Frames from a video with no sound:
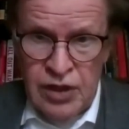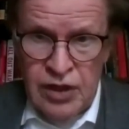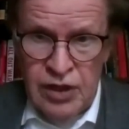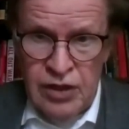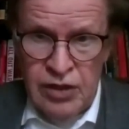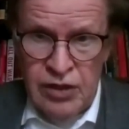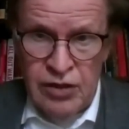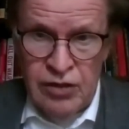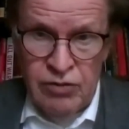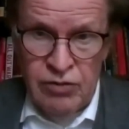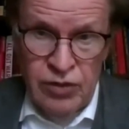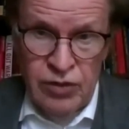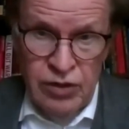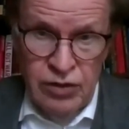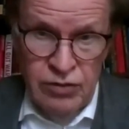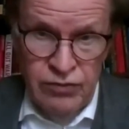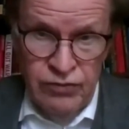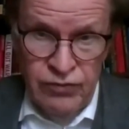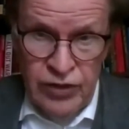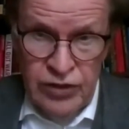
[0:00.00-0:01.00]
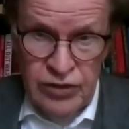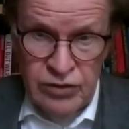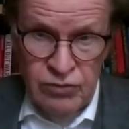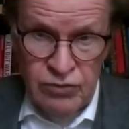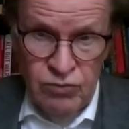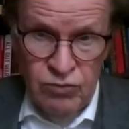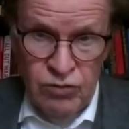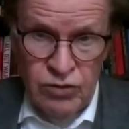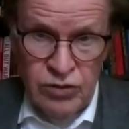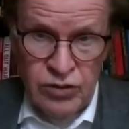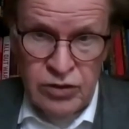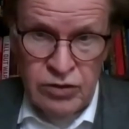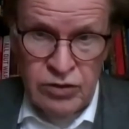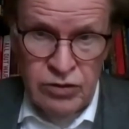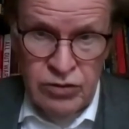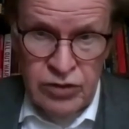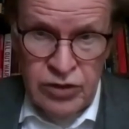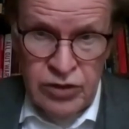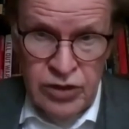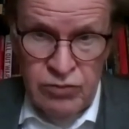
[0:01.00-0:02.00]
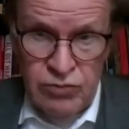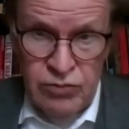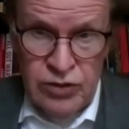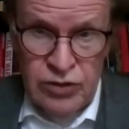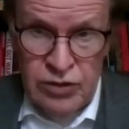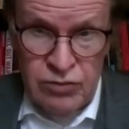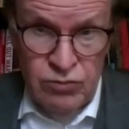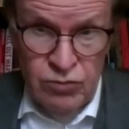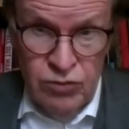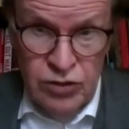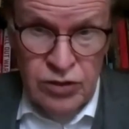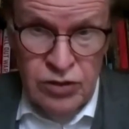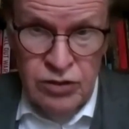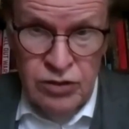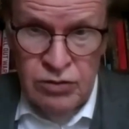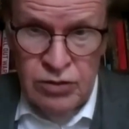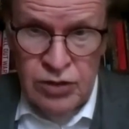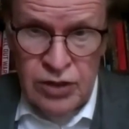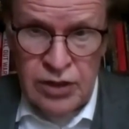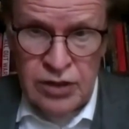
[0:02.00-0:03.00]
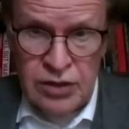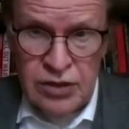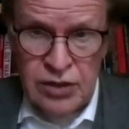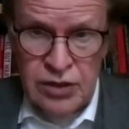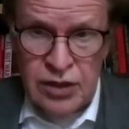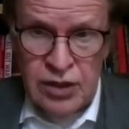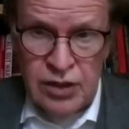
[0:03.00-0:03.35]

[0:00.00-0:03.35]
We're fighting a war in Korea. We don't want to do that.